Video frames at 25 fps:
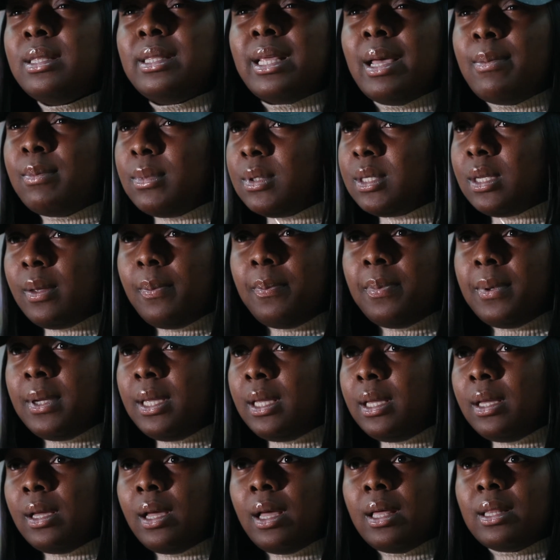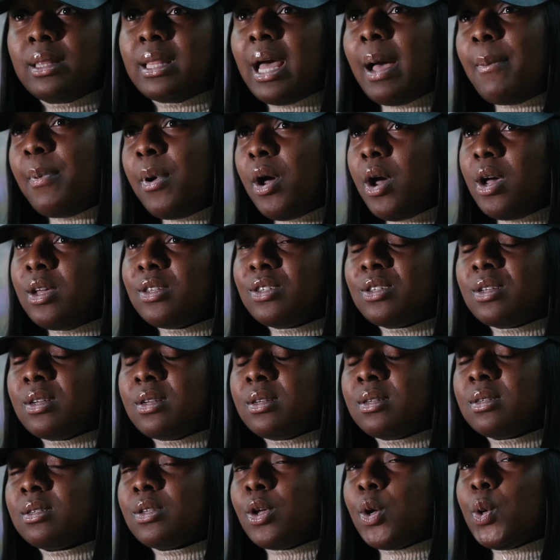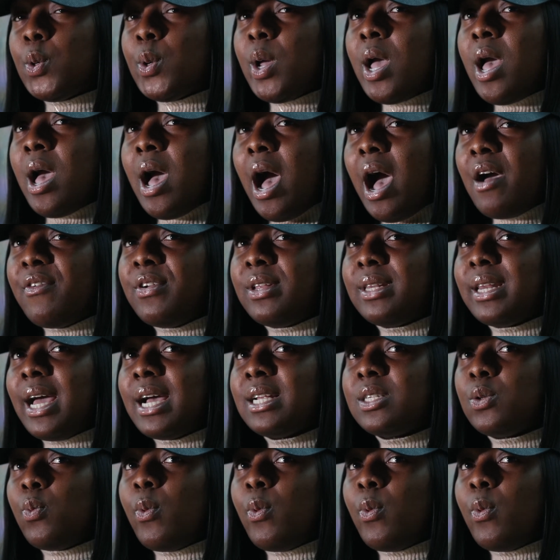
them to be that person. So I think that's